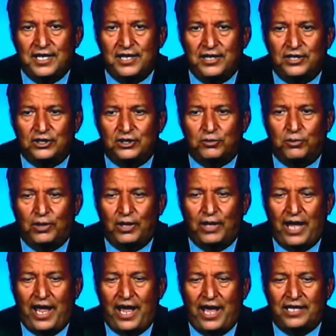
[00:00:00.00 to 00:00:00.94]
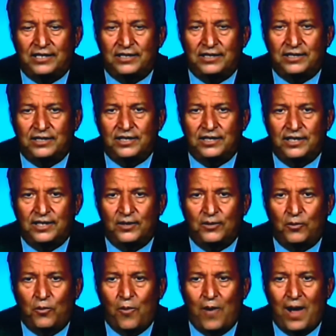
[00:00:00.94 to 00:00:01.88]
this will end
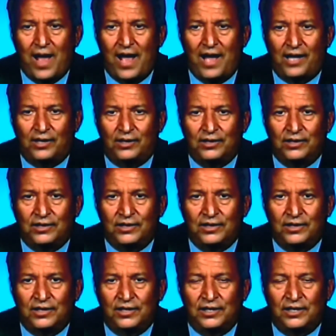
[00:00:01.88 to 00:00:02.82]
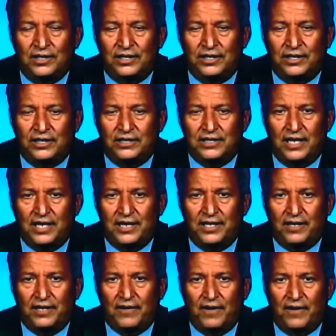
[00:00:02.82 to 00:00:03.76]
well is, I
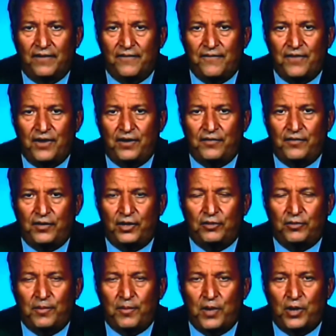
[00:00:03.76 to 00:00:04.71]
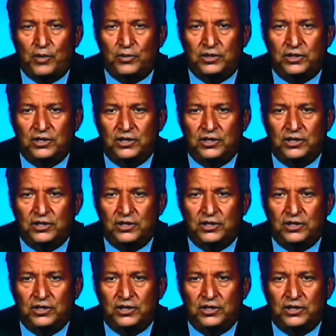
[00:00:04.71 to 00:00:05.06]
think, very, very remote.